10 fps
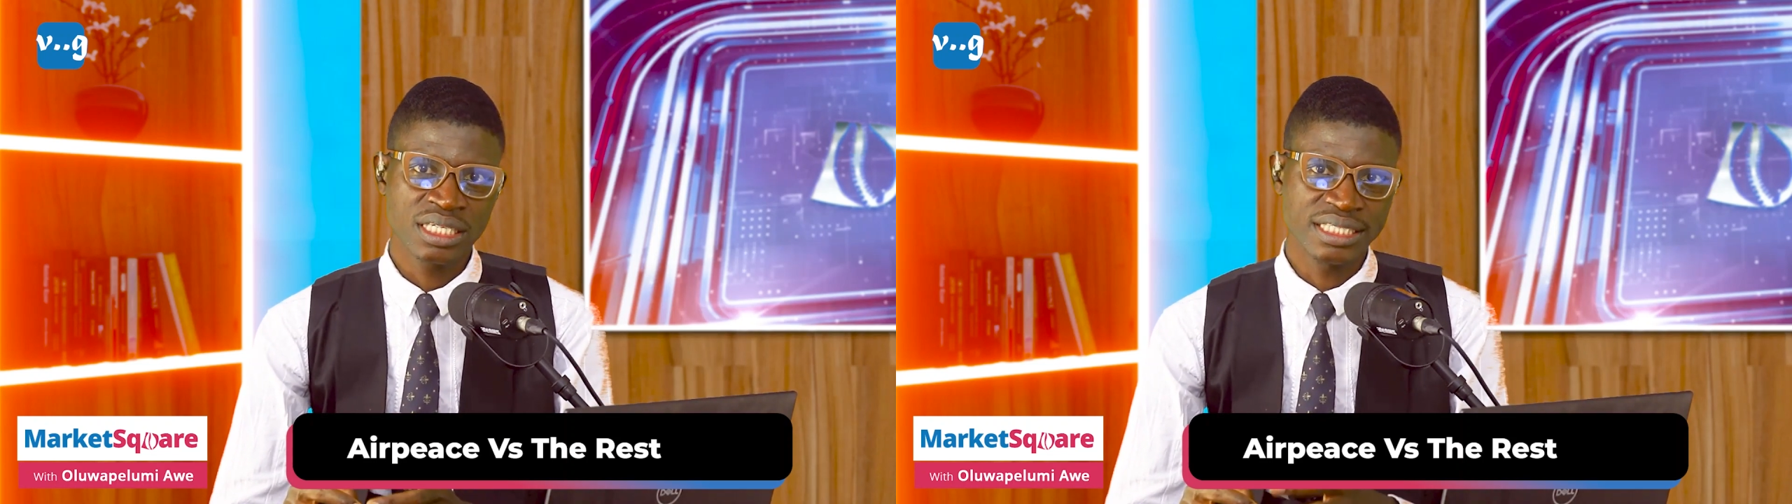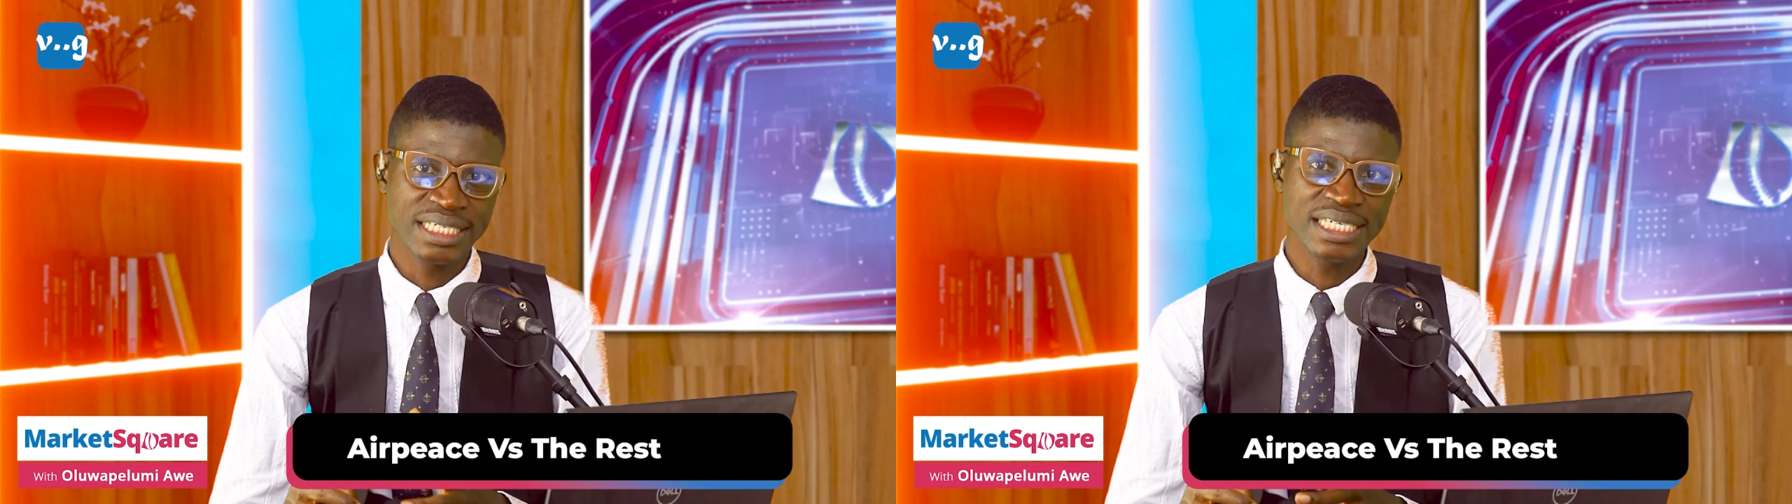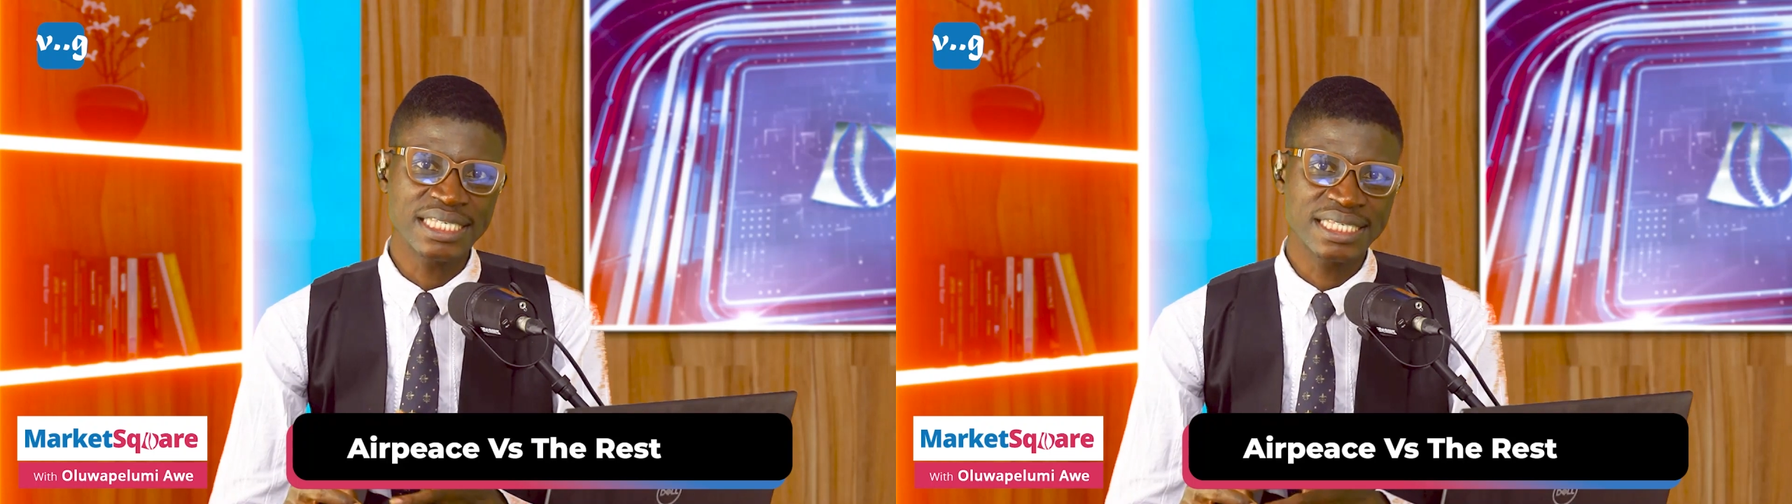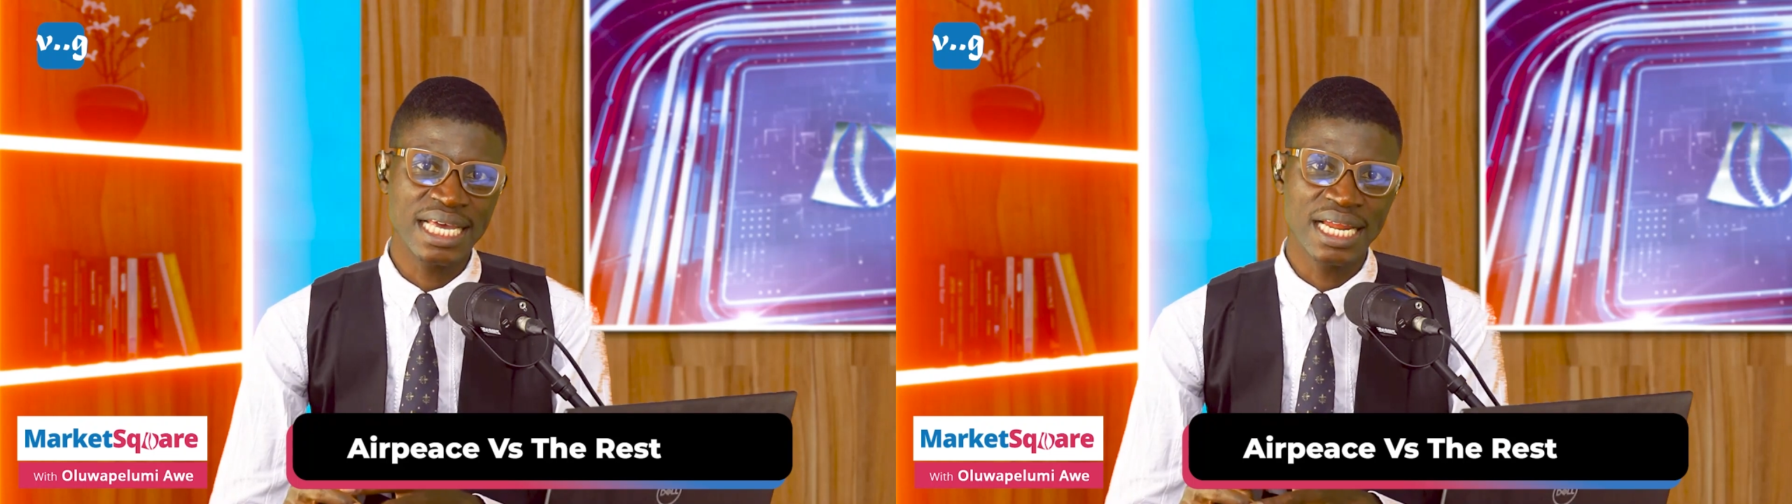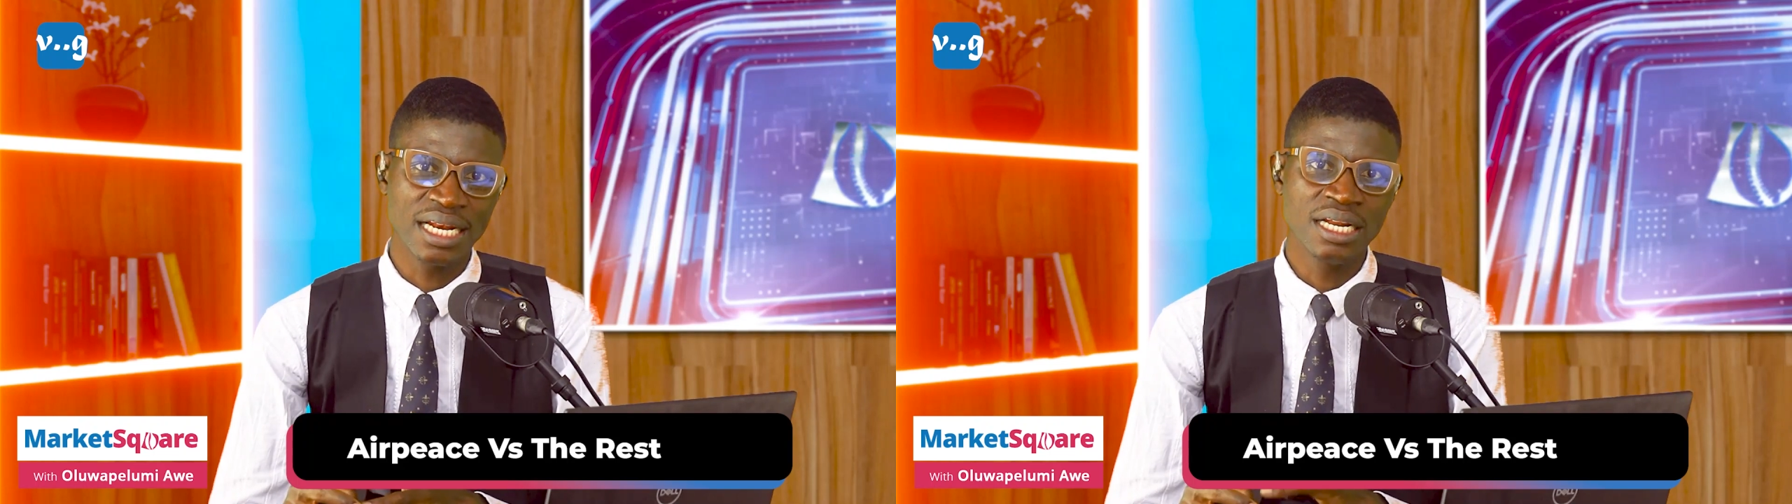This
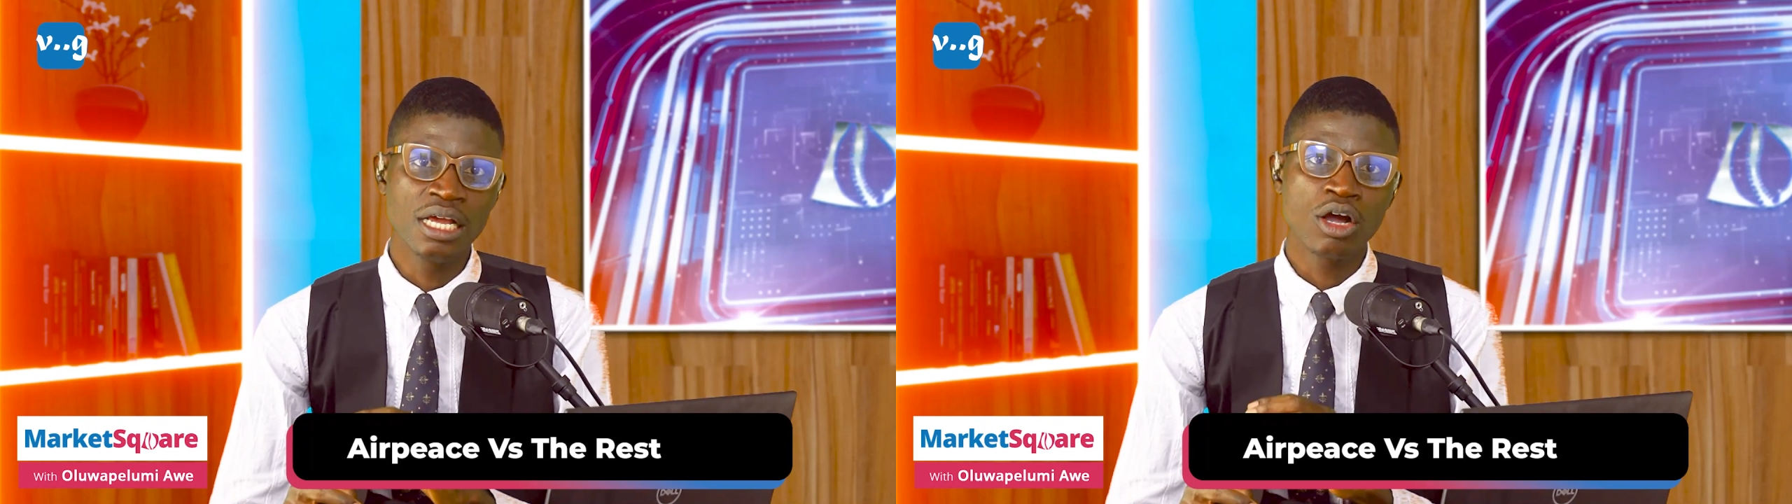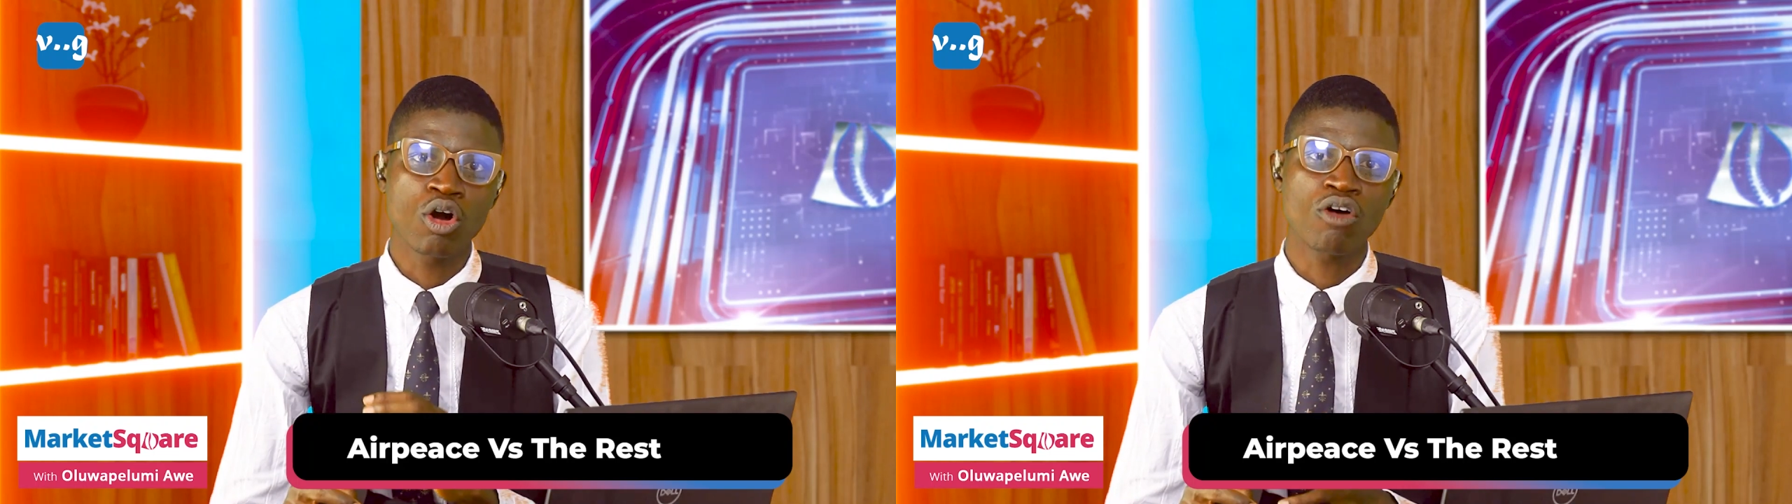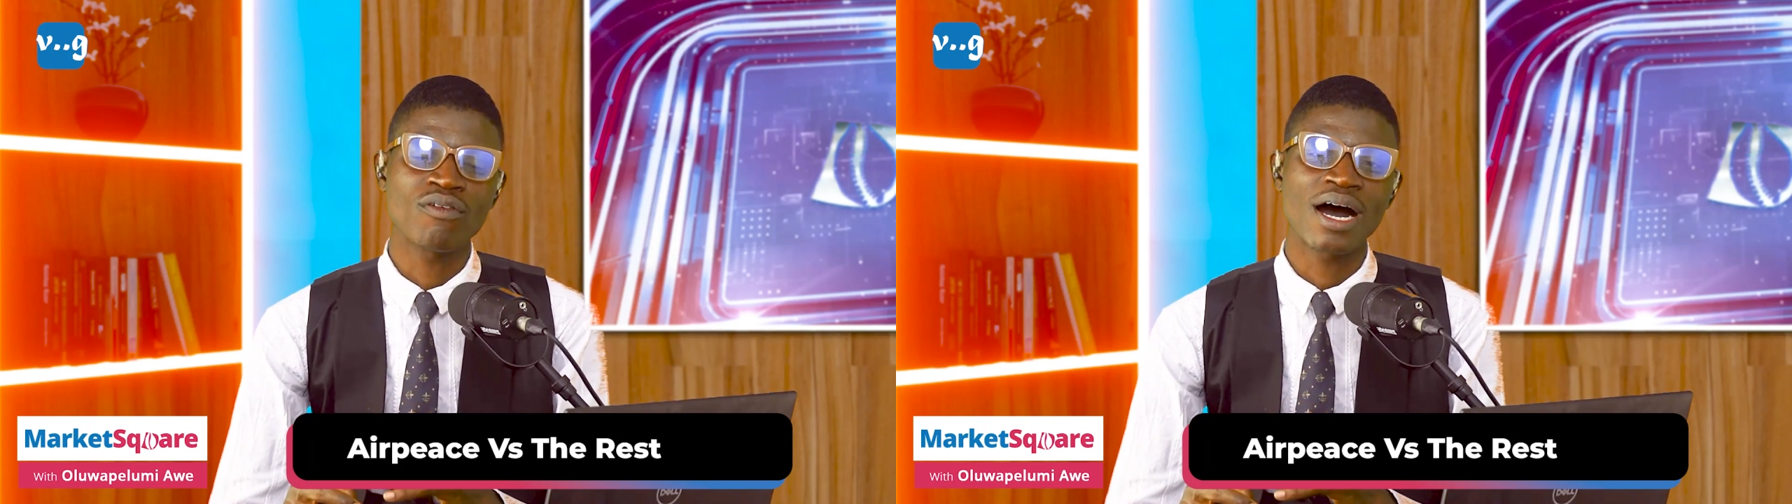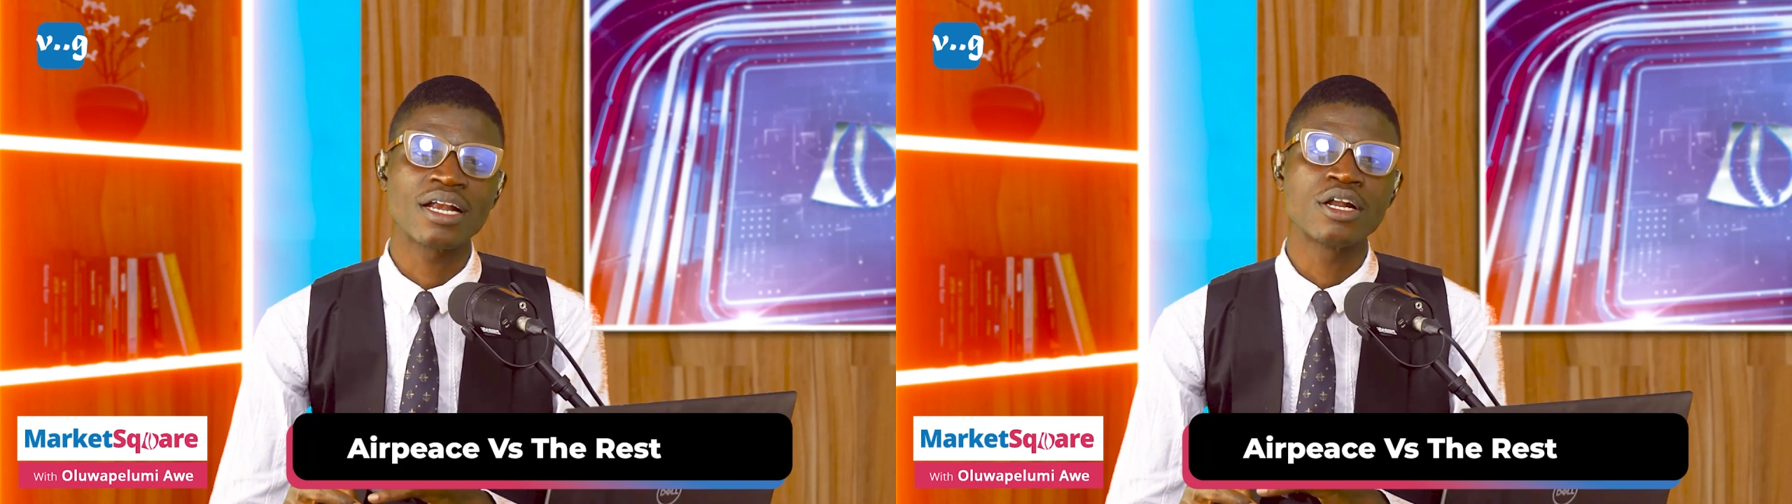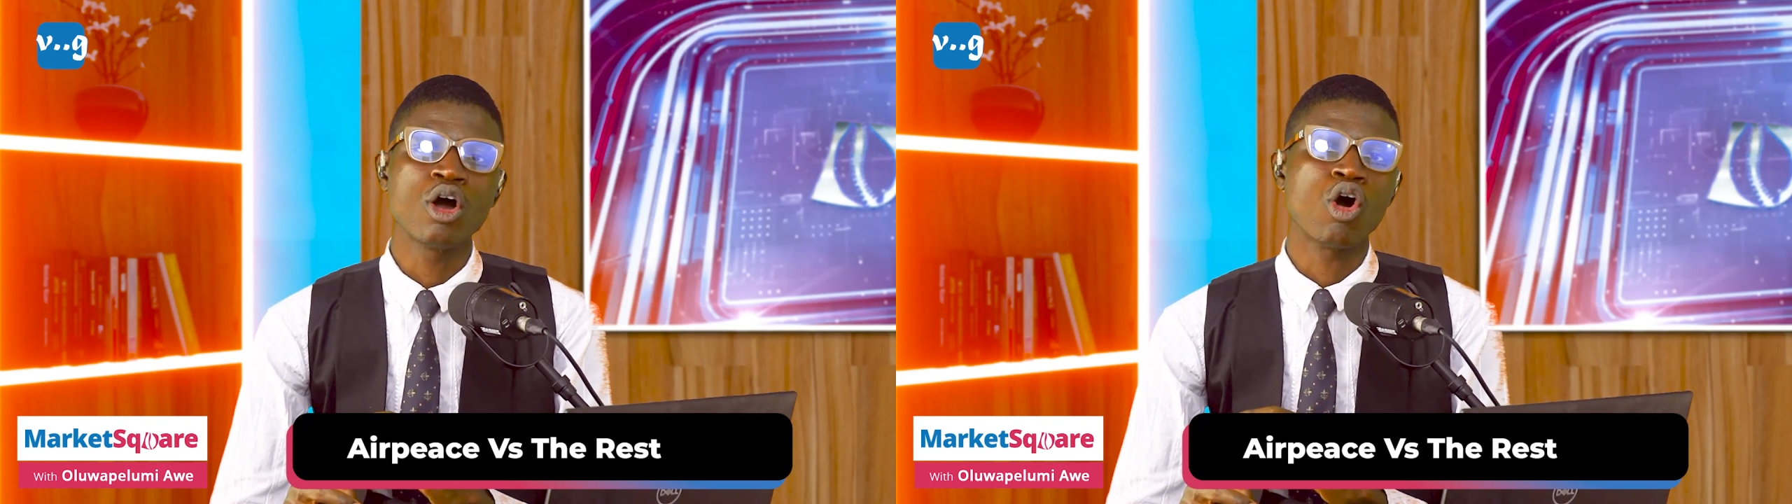sale
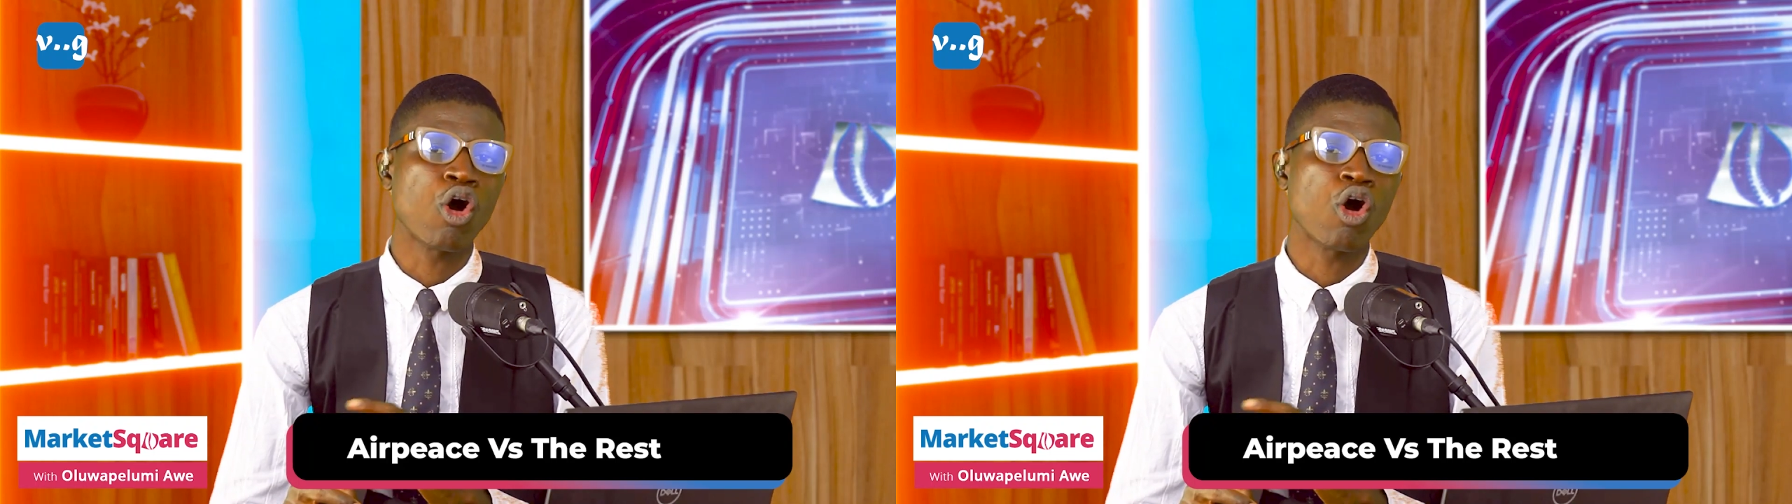covered